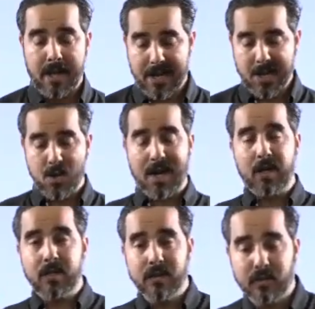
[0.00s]
and you gotta
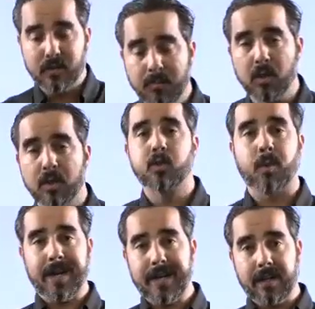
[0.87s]
consume their
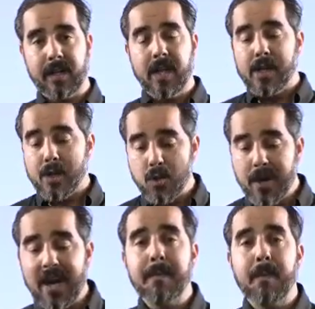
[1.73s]
training. You
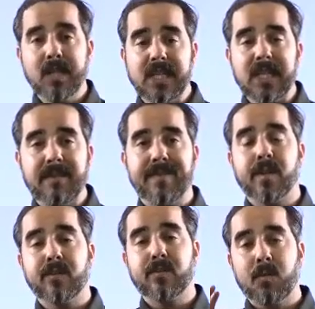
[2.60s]
gotta believe that
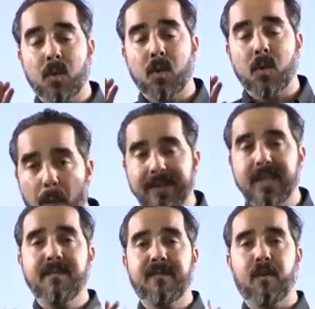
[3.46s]
there's correct
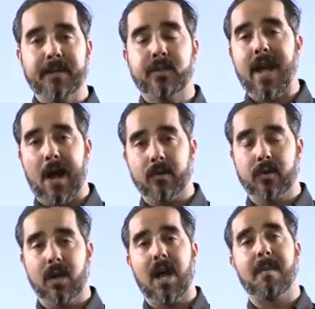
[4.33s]
information out
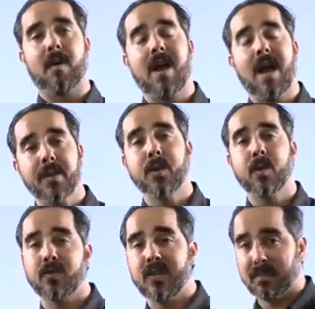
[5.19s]
there about how to use these